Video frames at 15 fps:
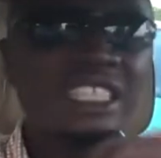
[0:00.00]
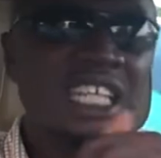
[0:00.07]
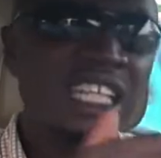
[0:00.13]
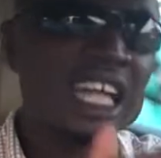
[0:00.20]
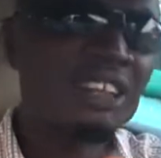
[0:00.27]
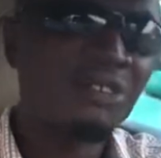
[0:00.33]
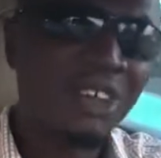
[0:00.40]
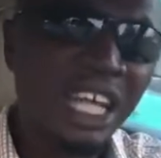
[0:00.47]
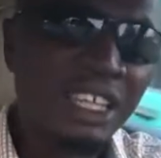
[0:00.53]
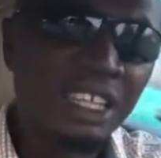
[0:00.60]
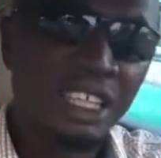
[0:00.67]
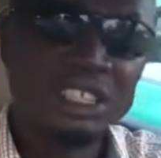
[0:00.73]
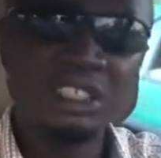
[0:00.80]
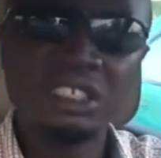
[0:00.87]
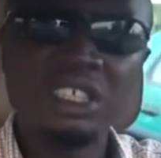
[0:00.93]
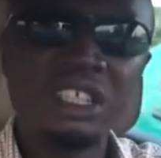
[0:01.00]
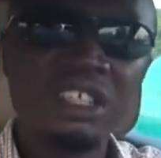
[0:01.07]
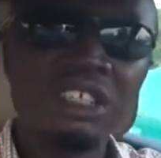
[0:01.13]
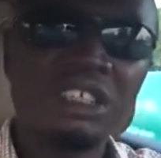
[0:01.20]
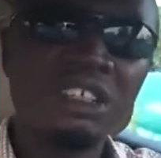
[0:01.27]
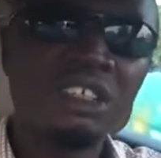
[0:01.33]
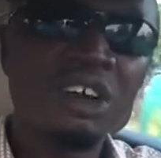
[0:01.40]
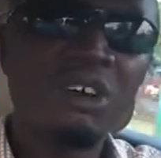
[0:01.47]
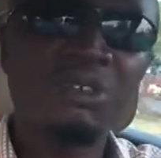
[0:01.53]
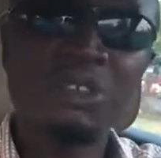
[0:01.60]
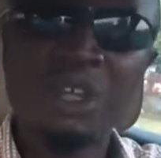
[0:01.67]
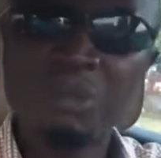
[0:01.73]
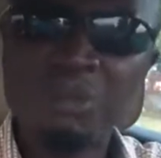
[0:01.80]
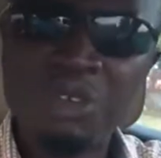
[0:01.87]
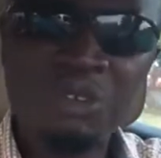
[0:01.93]
an advantage of
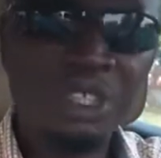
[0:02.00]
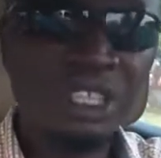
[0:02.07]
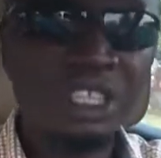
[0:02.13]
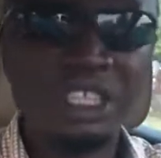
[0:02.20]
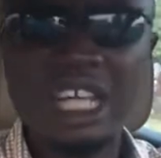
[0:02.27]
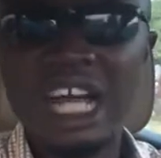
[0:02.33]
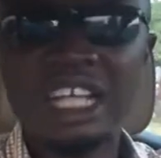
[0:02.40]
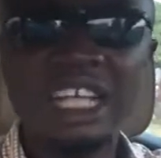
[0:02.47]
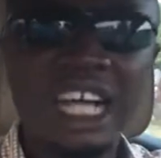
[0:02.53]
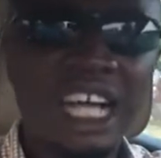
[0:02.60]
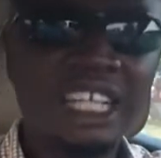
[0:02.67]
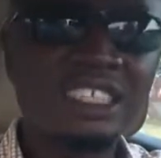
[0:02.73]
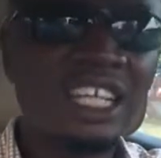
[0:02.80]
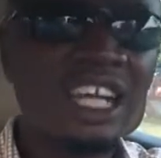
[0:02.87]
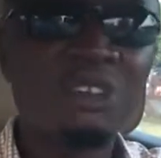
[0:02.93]
removing it. And like I said, it